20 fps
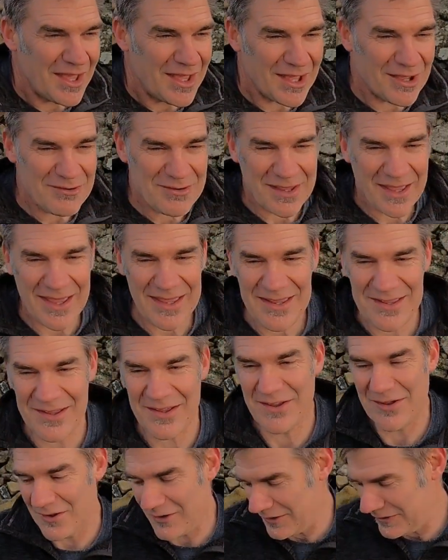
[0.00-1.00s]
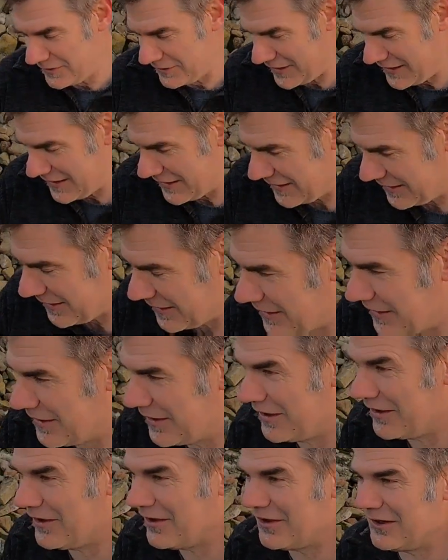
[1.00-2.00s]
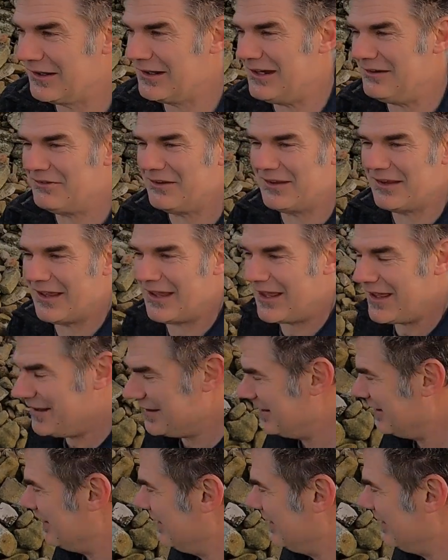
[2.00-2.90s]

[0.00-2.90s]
Okay, I think I'll leave it there.